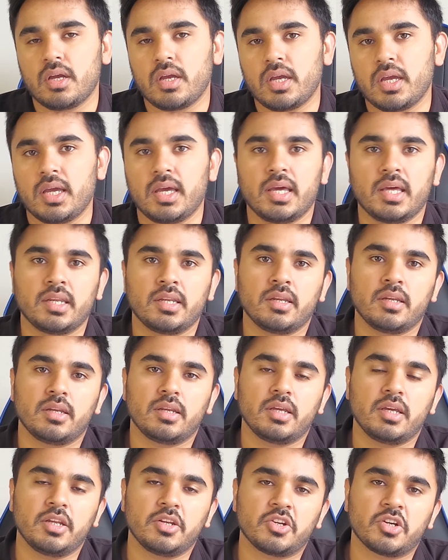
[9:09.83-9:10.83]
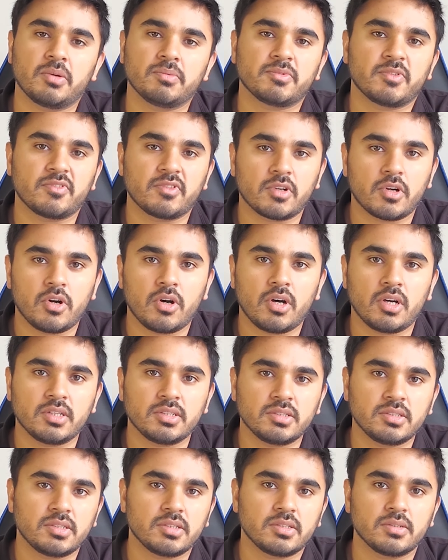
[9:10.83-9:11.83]
And in terms of the
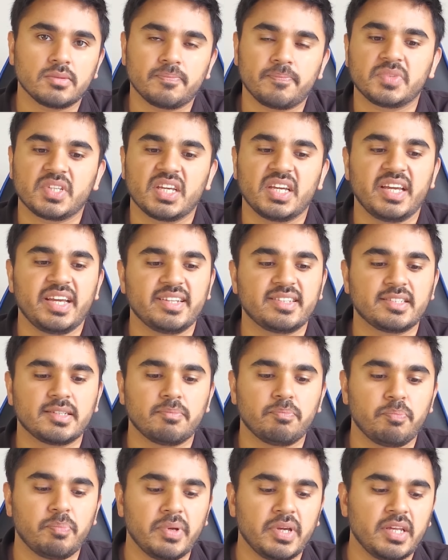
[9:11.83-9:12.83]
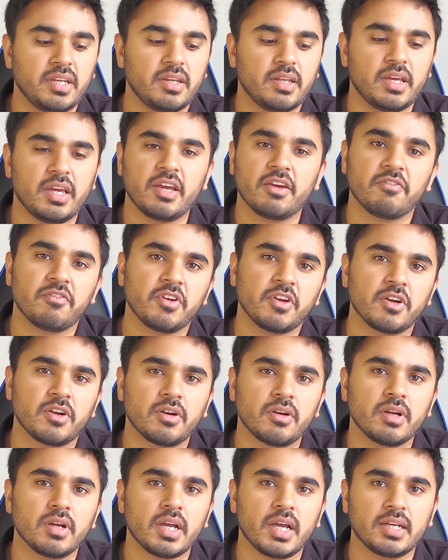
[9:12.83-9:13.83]
cons, it's a bit
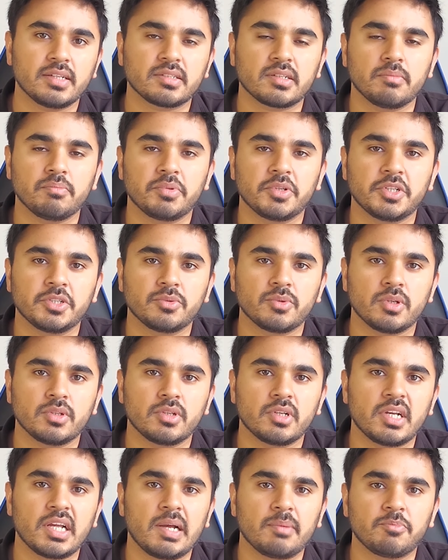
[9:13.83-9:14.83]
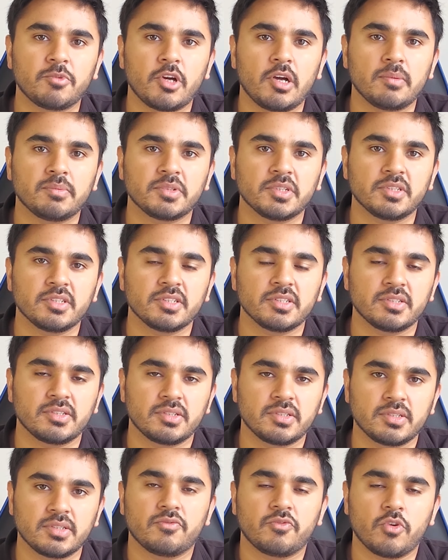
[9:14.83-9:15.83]
heavier as compared to other laptops in
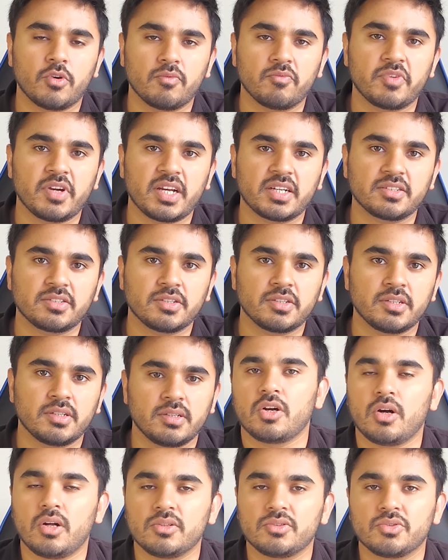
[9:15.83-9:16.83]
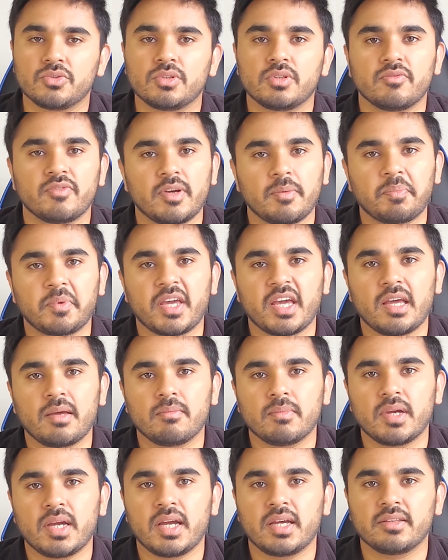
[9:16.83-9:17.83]
this form factor. Also, the
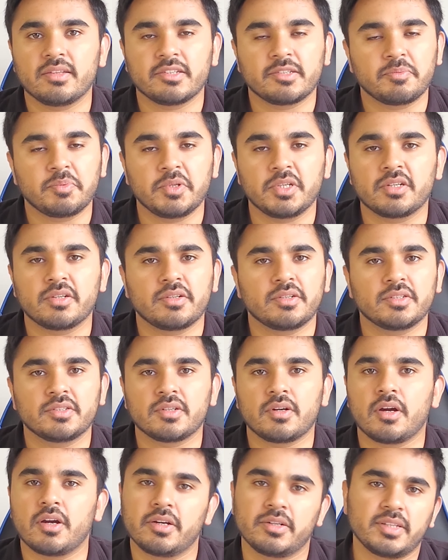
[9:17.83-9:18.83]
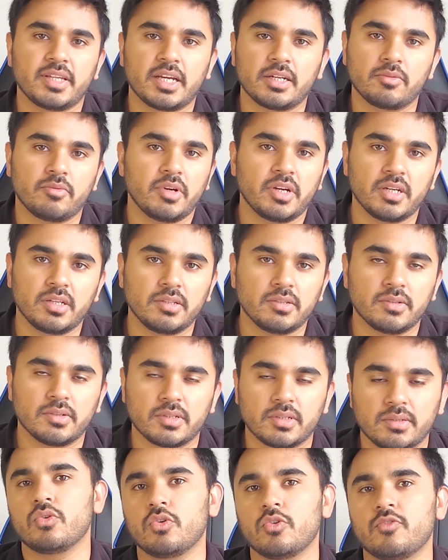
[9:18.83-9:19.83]
webcam and the speakers aren't that great
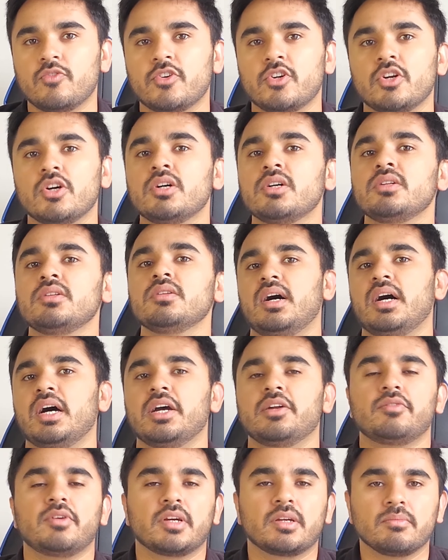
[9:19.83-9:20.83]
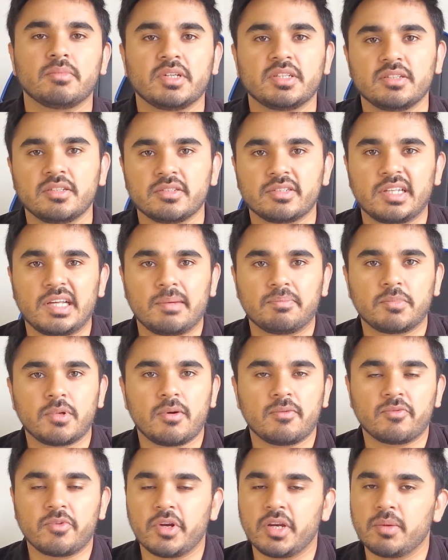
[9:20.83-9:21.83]
either. Overall, I'd recommend this
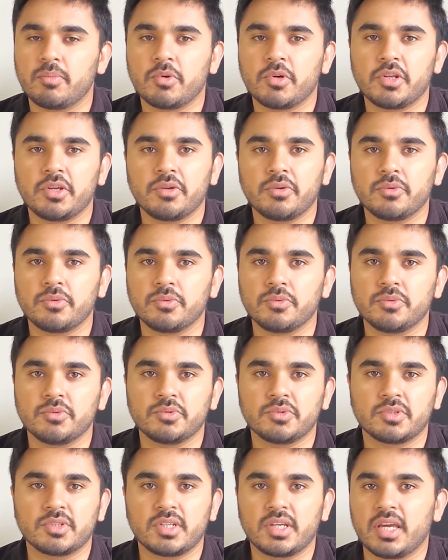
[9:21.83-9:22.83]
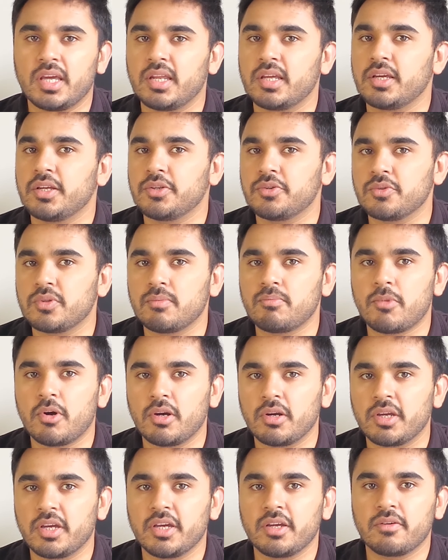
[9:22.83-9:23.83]
laptop for anybody who's getting into the
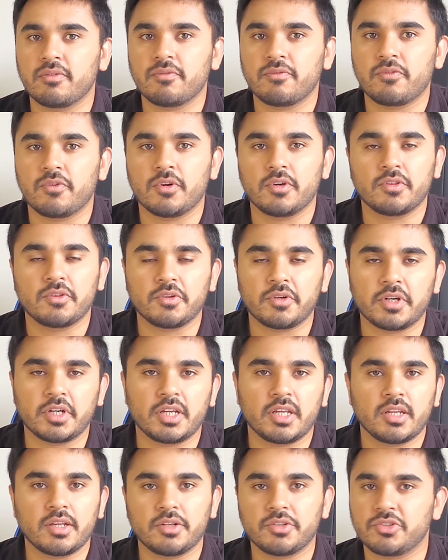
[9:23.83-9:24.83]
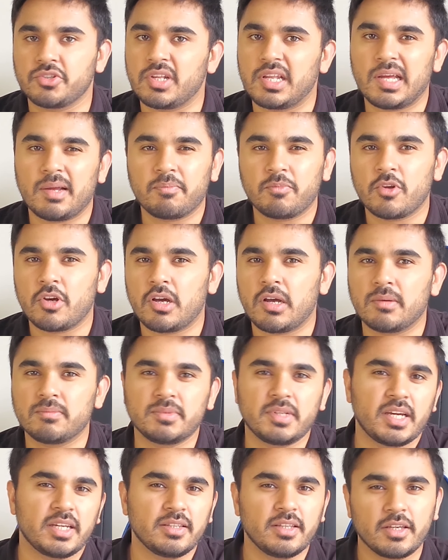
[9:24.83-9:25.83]
market for a 13-inch laptop
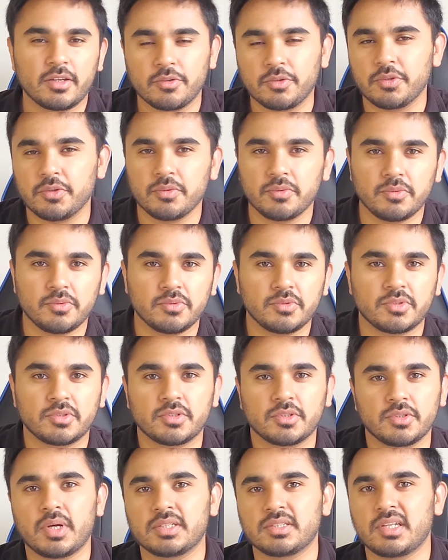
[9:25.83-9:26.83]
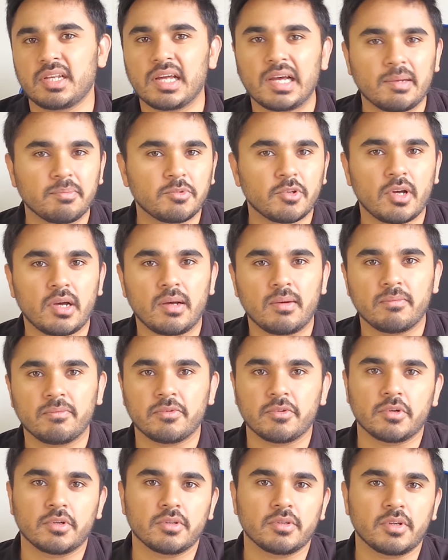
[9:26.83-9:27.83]
that they could use as a laptop
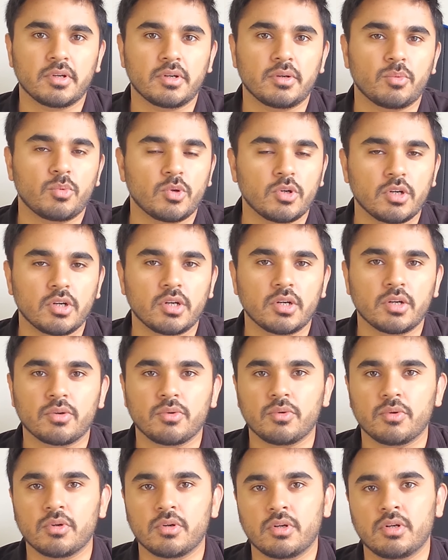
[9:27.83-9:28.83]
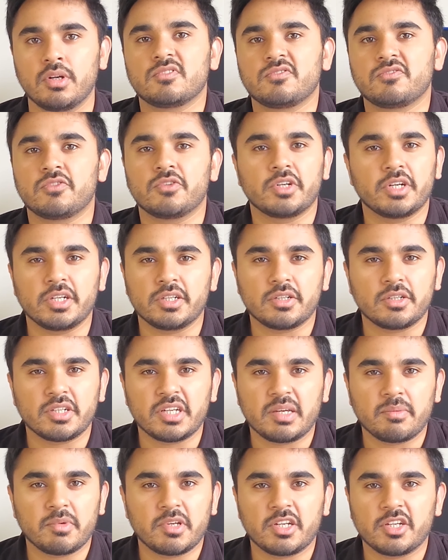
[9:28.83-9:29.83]
for their work or for
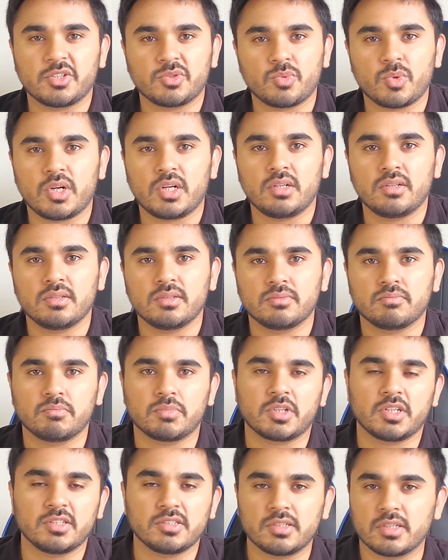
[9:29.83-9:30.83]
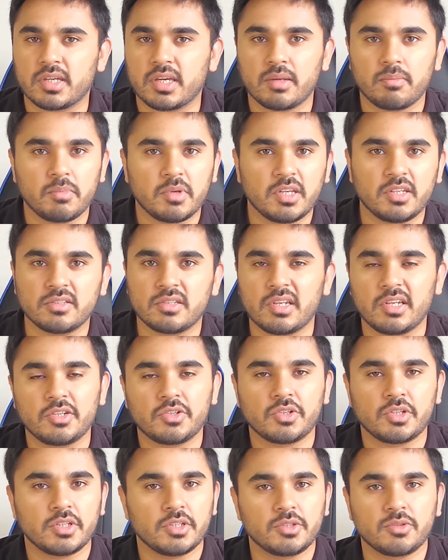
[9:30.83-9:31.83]
entertainment as well, because it can be easily
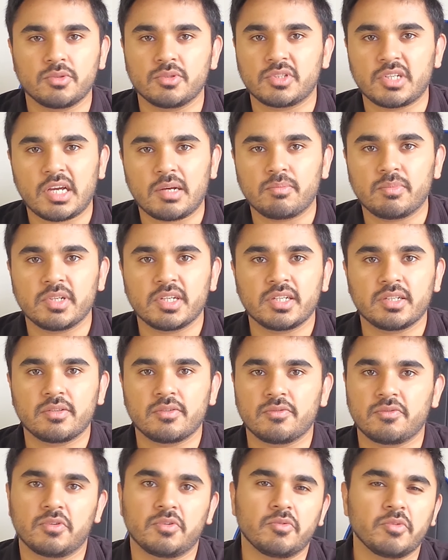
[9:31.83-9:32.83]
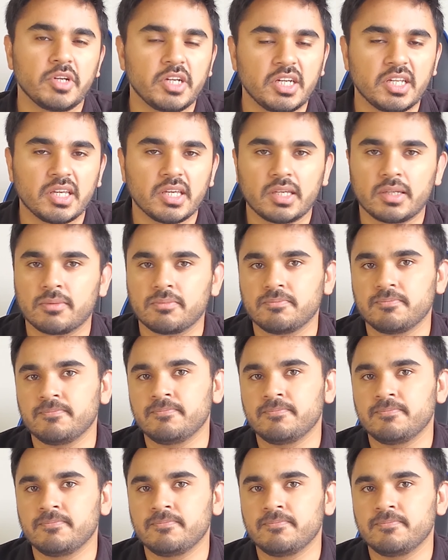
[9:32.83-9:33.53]
turned into a tablet for reading.